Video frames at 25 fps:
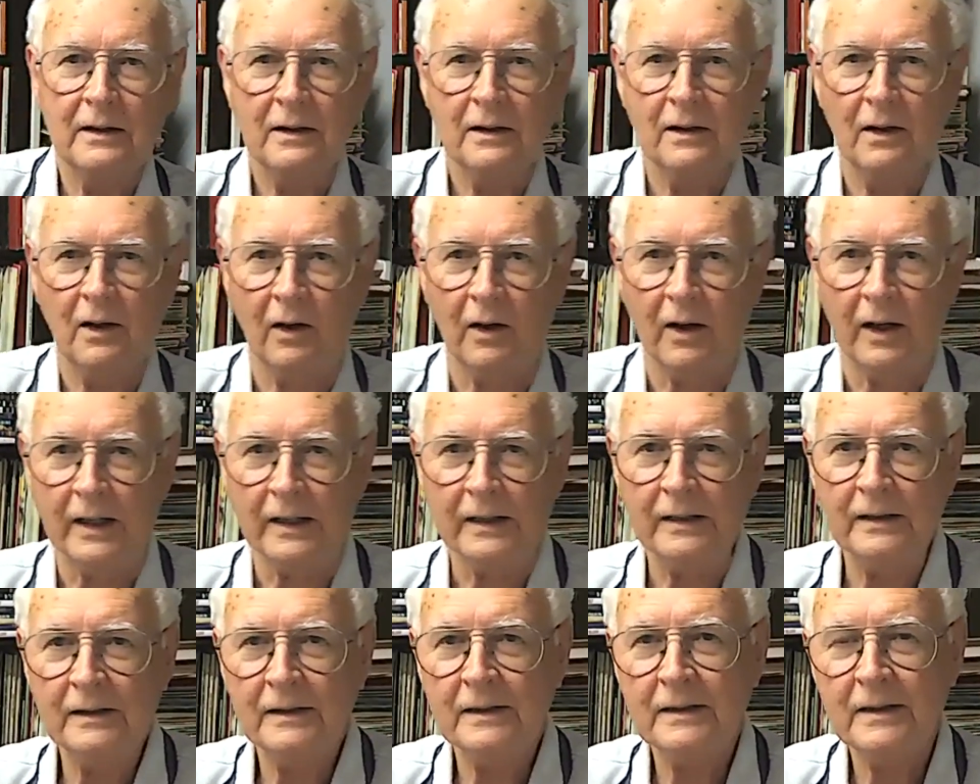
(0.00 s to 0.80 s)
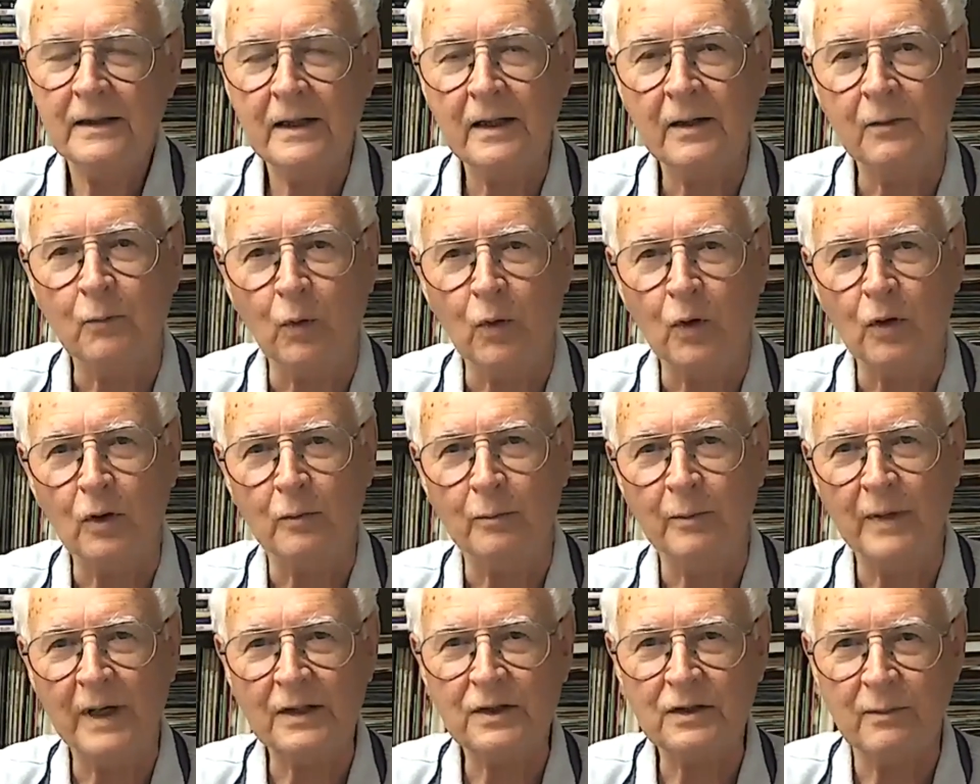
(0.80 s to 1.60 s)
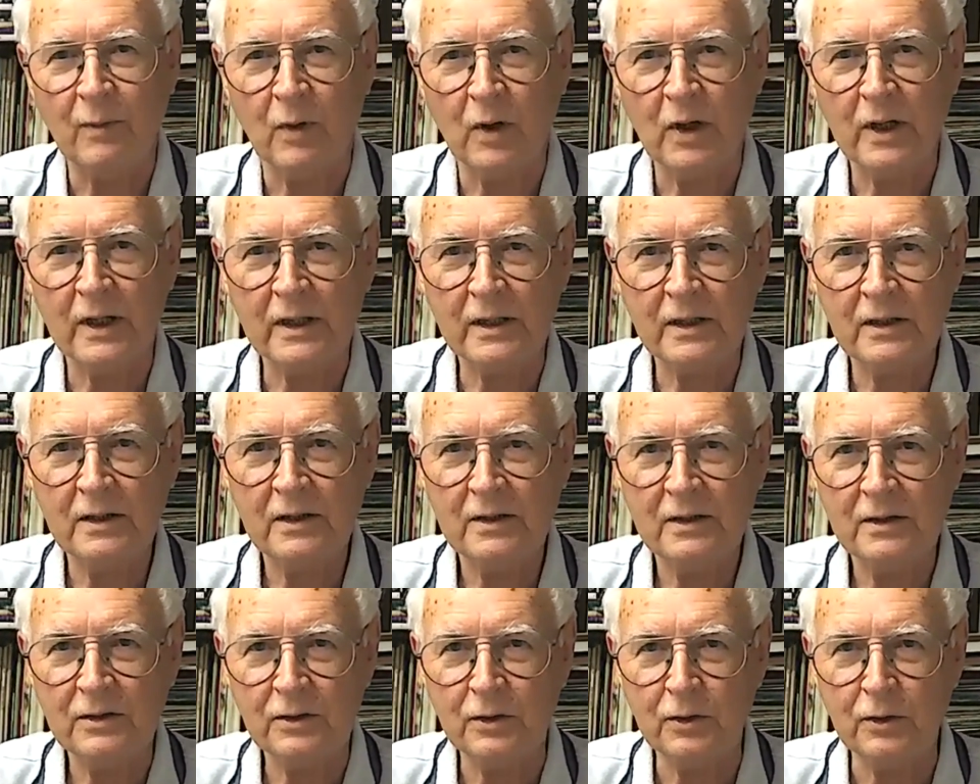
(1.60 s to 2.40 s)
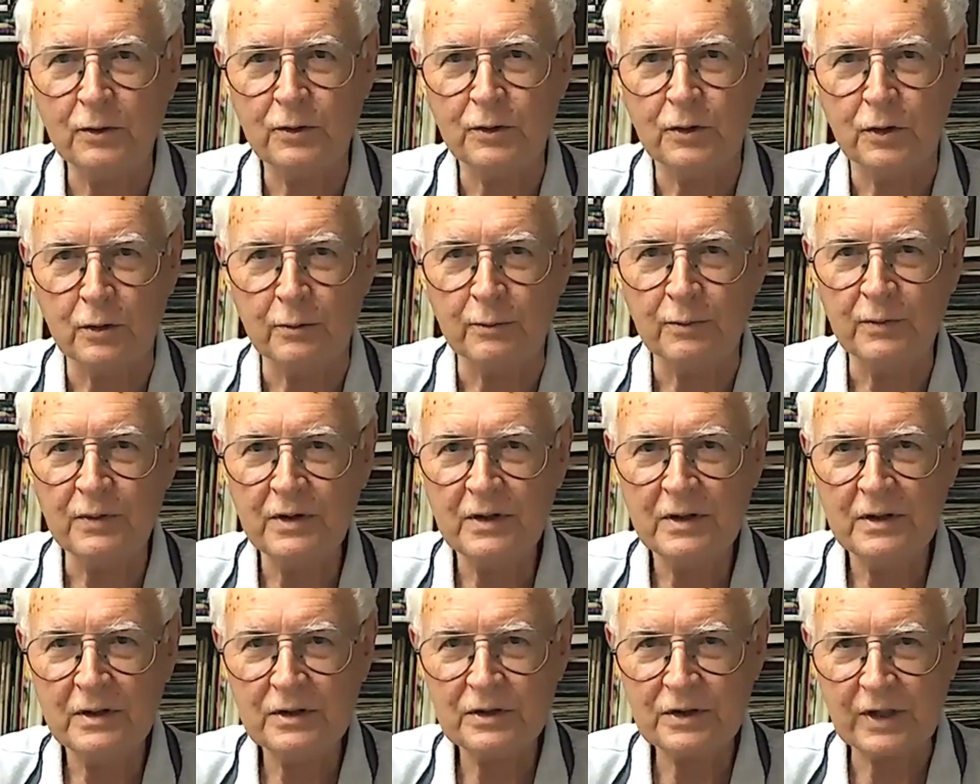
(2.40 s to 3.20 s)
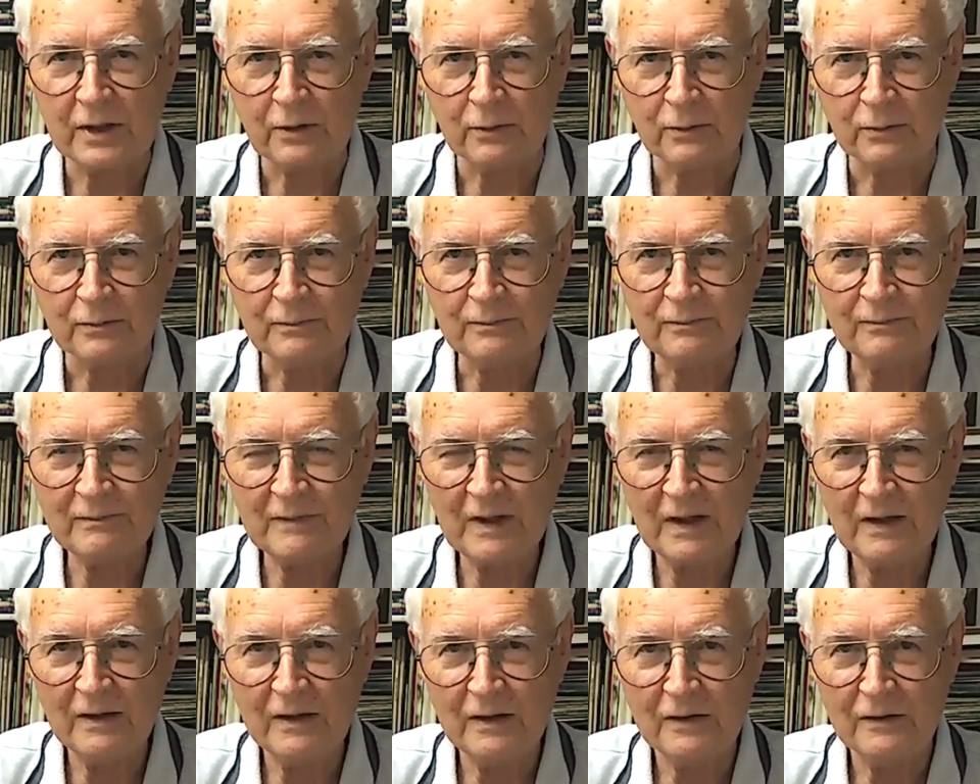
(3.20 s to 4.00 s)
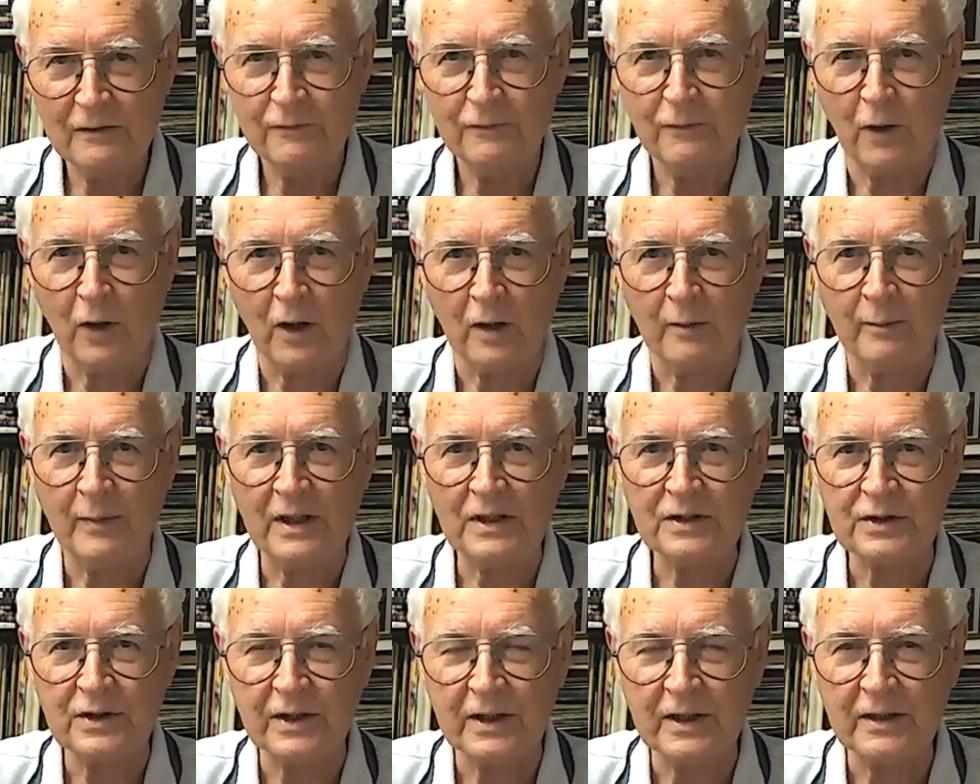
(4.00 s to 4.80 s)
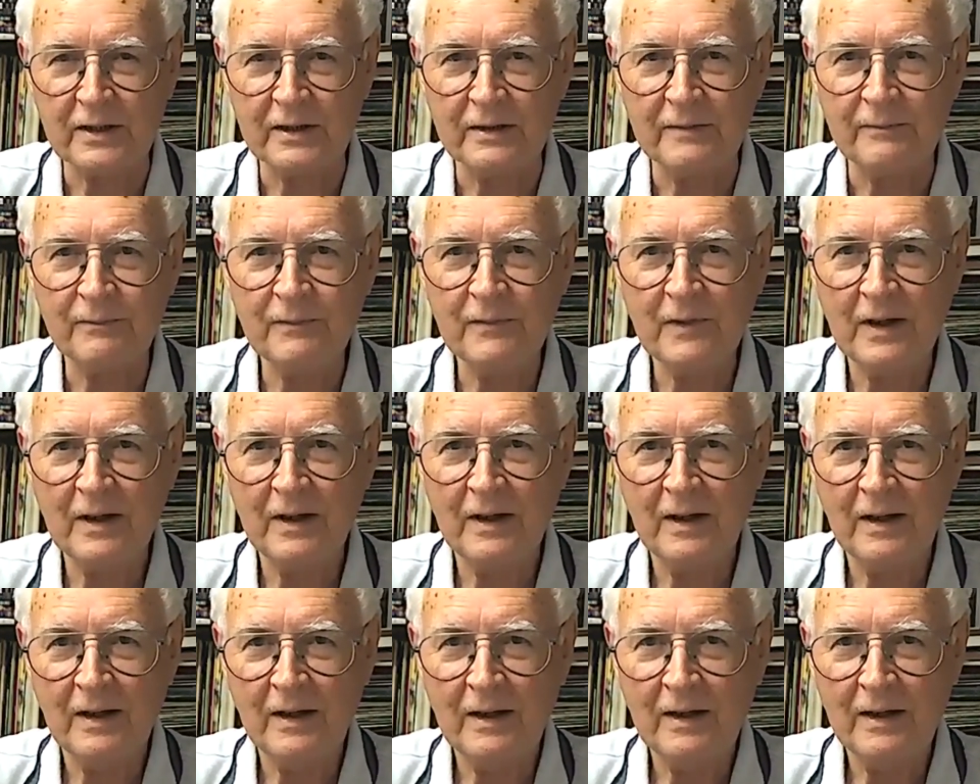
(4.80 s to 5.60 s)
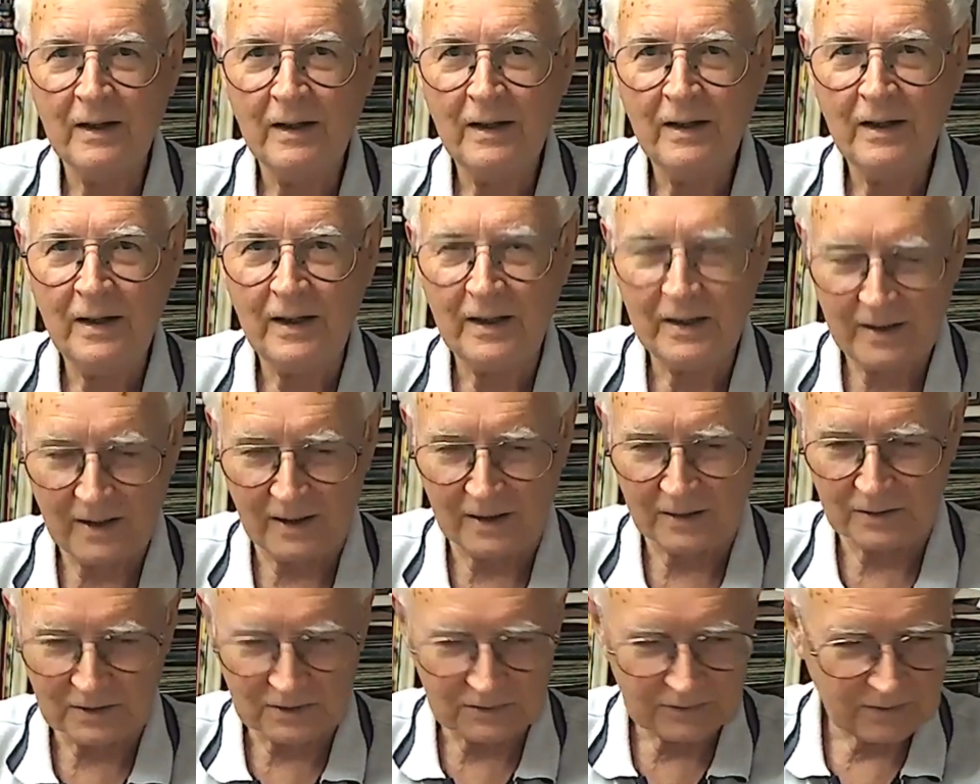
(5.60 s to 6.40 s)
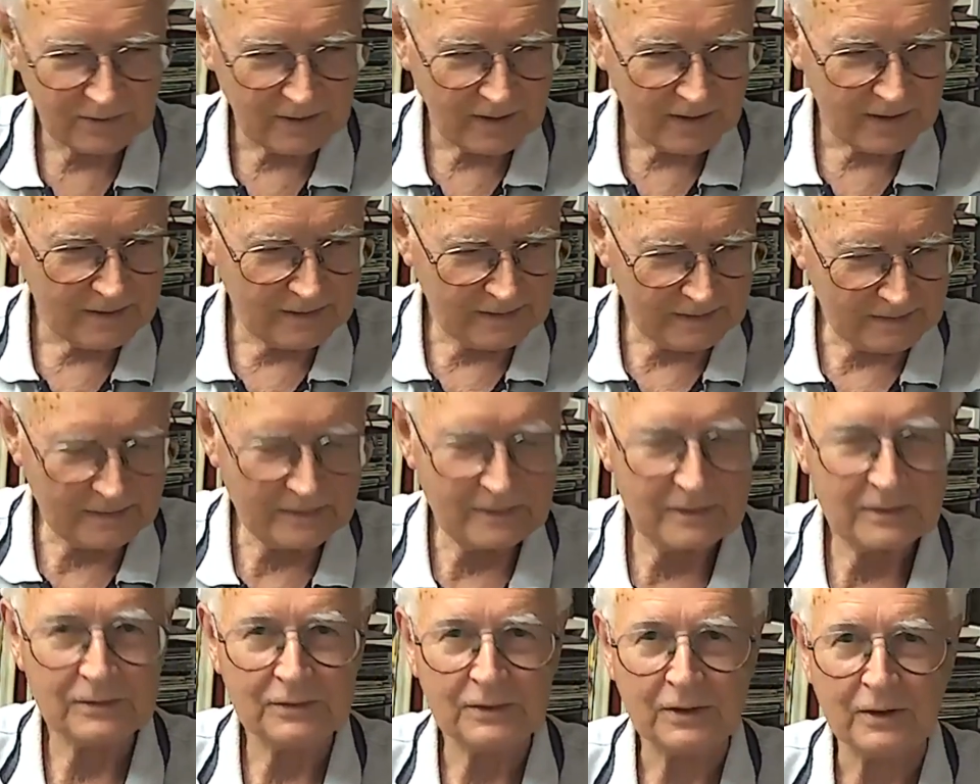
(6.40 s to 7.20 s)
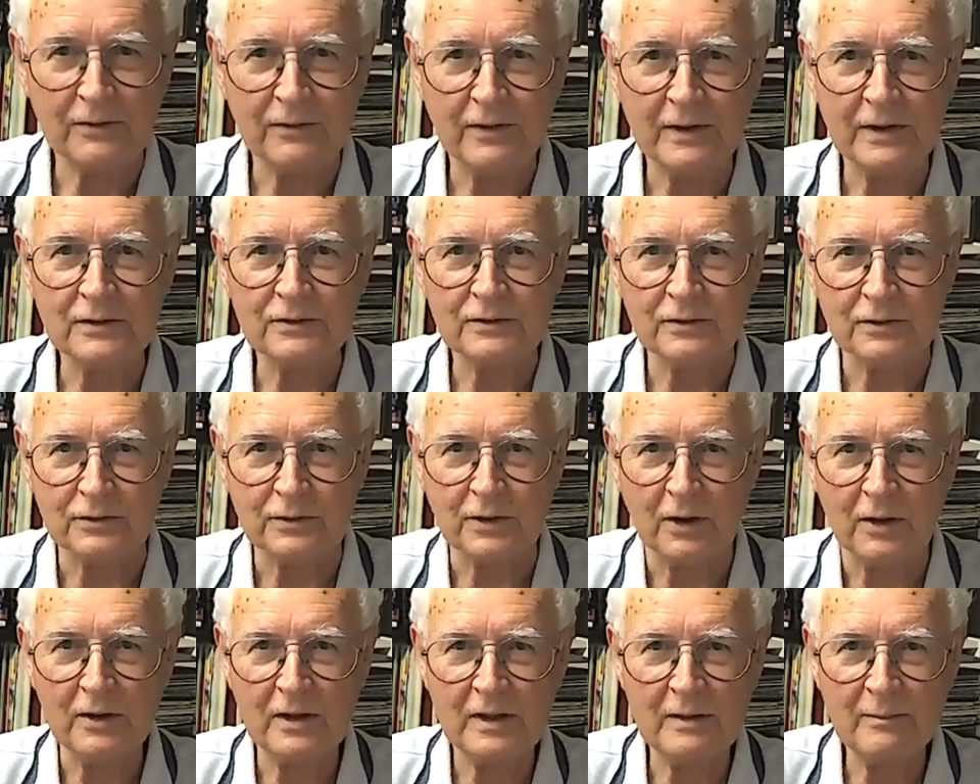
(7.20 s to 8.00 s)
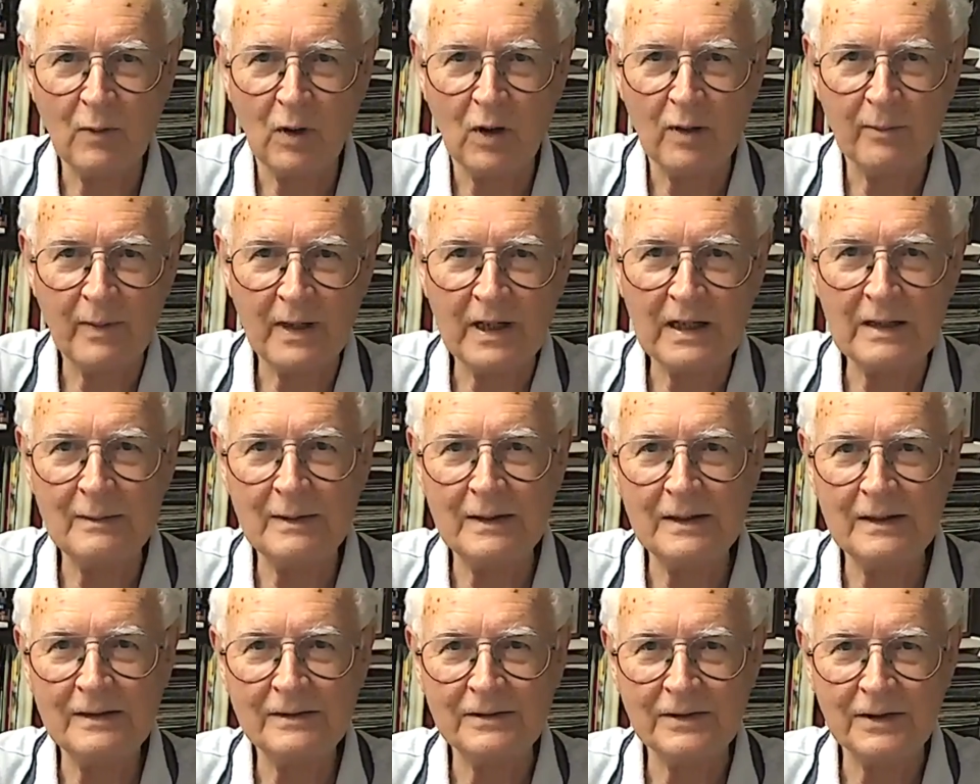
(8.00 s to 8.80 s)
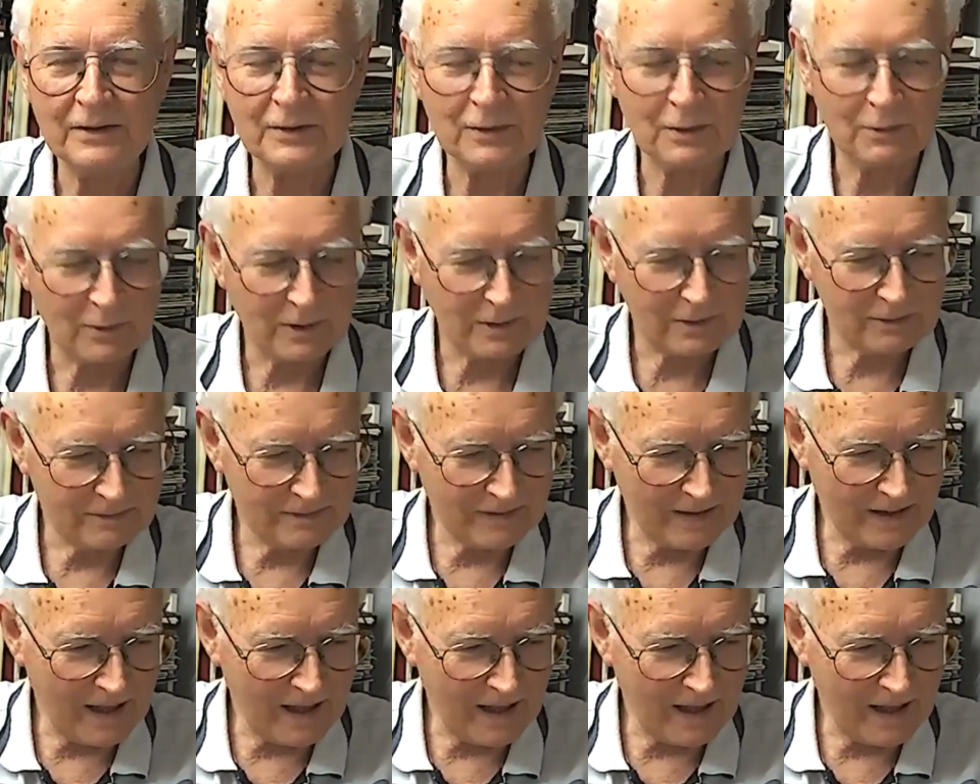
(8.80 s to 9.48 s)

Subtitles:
Hi, and welcome back to my YouTube channel. Finally managed to get a haircut yesterday, so thanks to Tony, my barber down the road,